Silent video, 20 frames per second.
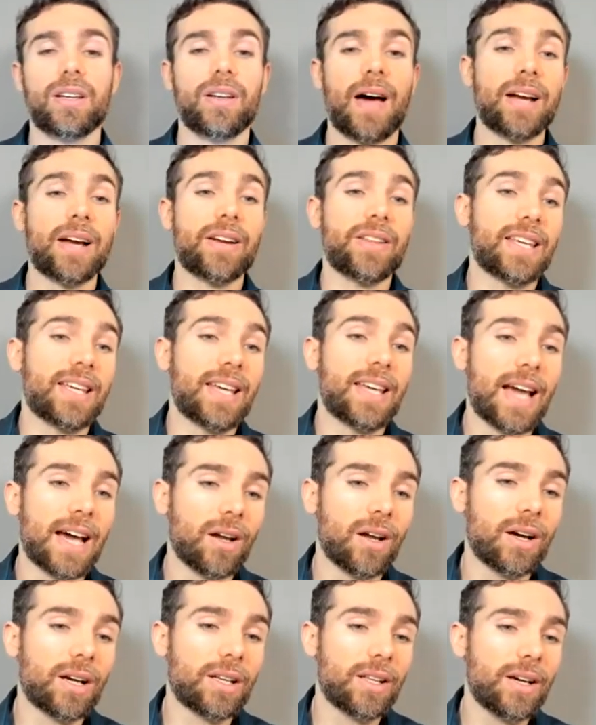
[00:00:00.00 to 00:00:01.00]
Now, how do they get
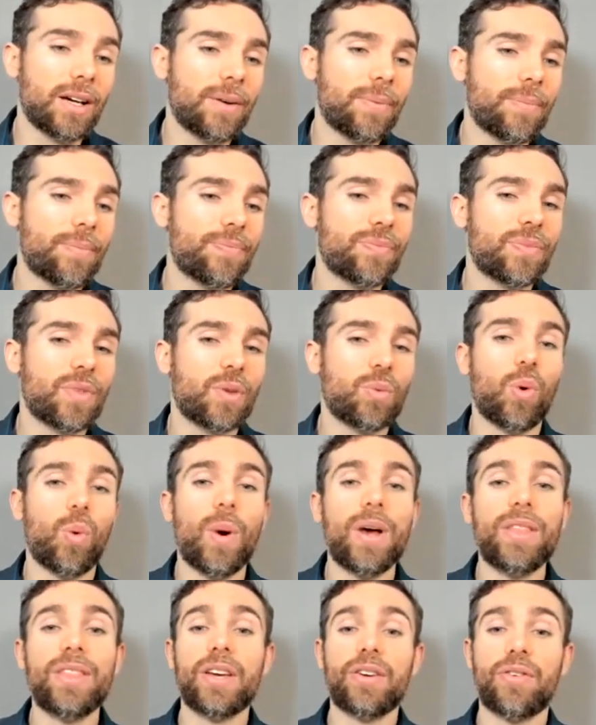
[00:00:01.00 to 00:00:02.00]
like that? Well,
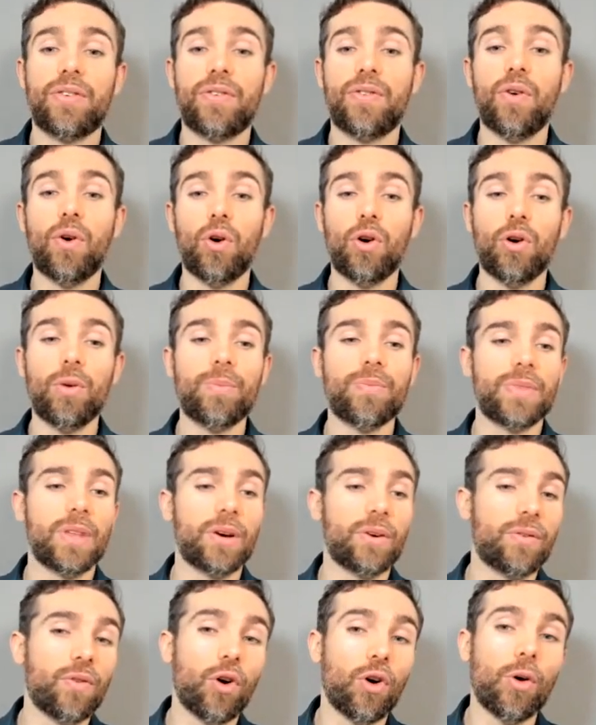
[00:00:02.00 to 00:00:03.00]
when they form,
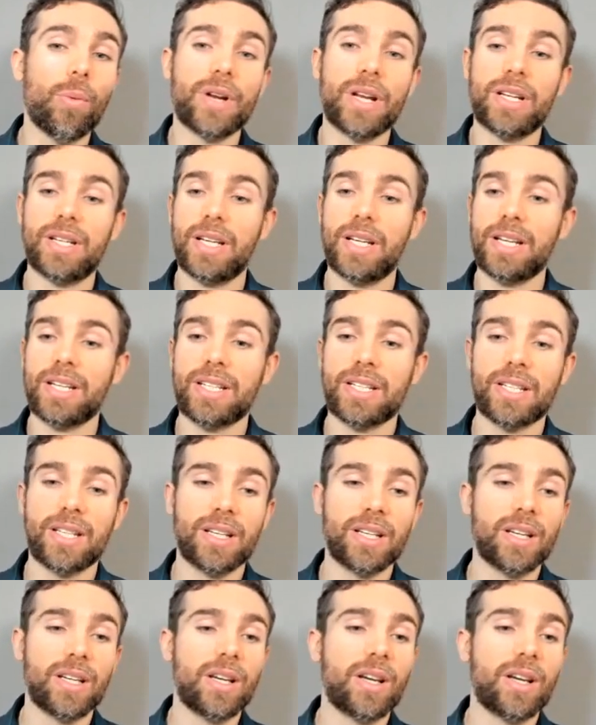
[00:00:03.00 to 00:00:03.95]
they'll form in a disk